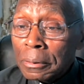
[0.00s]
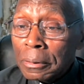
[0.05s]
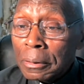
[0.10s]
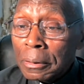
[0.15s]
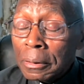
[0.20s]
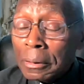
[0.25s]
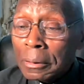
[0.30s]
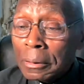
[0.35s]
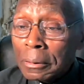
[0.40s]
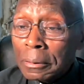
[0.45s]

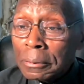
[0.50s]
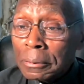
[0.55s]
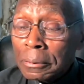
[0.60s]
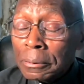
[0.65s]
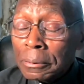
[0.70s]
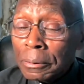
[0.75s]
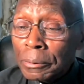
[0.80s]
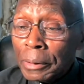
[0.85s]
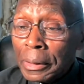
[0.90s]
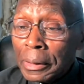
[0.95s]
uh,
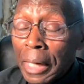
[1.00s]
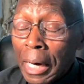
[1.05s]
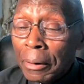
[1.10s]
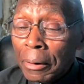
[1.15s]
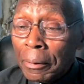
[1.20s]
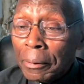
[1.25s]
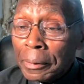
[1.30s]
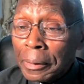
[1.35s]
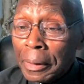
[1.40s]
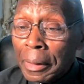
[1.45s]
rely
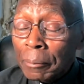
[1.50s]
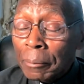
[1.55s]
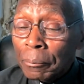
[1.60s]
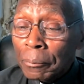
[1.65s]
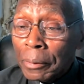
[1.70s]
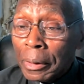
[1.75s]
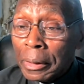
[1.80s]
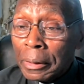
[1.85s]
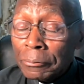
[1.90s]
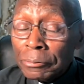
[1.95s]
on
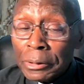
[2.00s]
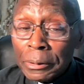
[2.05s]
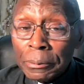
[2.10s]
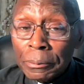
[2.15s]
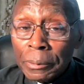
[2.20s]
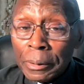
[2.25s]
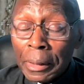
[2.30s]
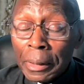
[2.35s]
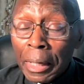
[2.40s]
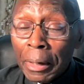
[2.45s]
Him. And if you
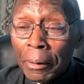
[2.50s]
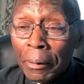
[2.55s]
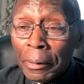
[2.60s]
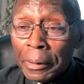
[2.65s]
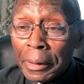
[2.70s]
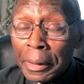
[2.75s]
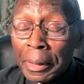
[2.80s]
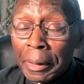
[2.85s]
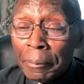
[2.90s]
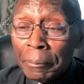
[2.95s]
rely on
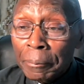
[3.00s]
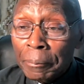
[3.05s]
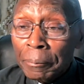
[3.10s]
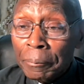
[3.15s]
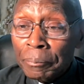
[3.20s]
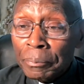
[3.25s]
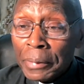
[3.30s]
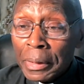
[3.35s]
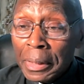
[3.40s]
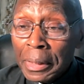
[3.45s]
Him,
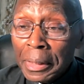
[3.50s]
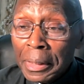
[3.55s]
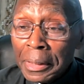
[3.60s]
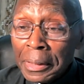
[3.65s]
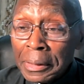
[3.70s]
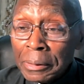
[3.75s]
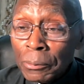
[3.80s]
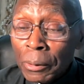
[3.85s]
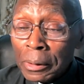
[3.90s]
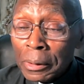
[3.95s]

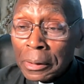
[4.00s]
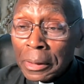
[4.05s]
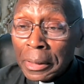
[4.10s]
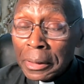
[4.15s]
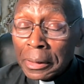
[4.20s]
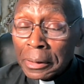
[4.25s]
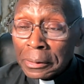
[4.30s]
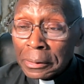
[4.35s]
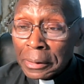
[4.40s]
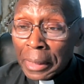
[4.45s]
He won't
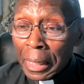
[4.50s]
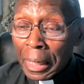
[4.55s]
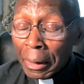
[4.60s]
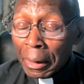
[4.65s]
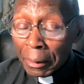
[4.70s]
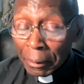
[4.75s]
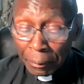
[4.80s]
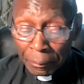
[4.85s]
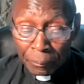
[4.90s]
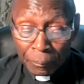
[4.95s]
let us
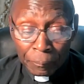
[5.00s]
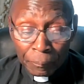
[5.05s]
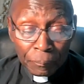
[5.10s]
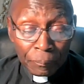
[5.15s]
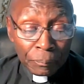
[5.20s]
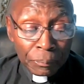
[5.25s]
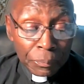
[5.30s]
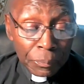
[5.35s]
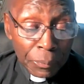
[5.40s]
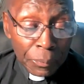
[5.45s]
down.
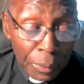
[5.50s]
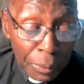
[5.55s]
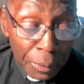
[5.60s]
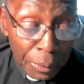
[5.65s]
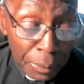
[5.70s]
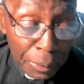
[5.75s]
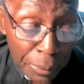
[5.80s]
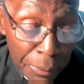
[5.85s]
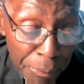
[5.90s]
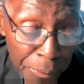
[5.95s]

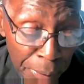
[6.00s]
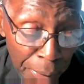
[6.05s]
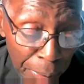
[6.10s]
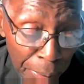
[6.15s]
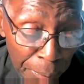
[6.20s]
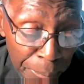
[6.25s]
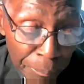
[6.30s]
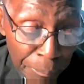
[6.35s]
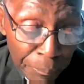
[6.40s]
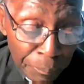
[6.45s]

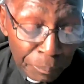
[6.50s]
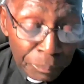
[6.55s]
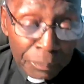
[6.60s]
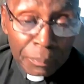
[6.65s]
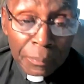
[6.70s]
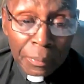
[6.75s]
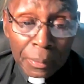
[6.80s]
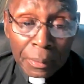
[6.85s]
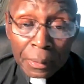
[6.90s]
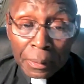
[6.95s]
Yep.
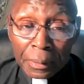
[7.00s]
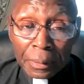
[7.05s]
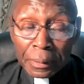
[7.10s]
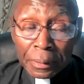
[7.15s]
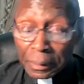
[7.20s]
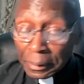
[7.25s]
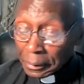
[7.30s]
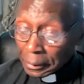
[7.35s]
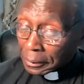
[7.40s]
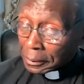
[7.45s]

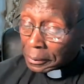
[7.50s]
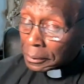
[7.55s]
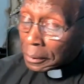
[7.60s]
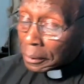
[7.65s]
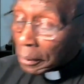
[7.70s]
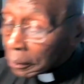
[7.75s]
Uh,